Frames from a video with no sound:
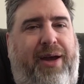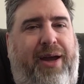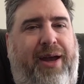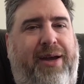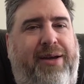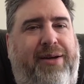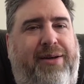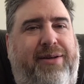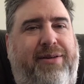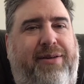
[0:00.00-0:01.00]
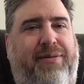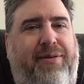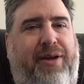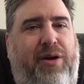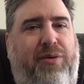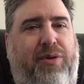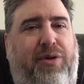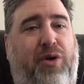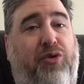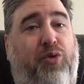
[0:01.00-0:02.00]
And
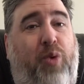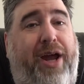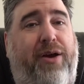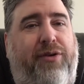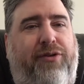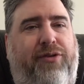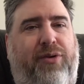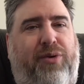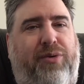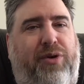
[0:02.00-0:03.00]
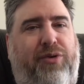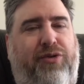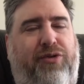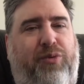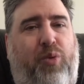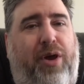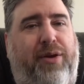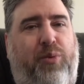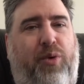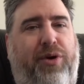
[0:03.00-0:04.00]
those whales or those
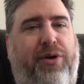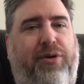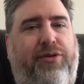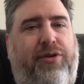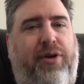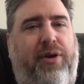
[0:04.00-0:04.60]
wallet warriors,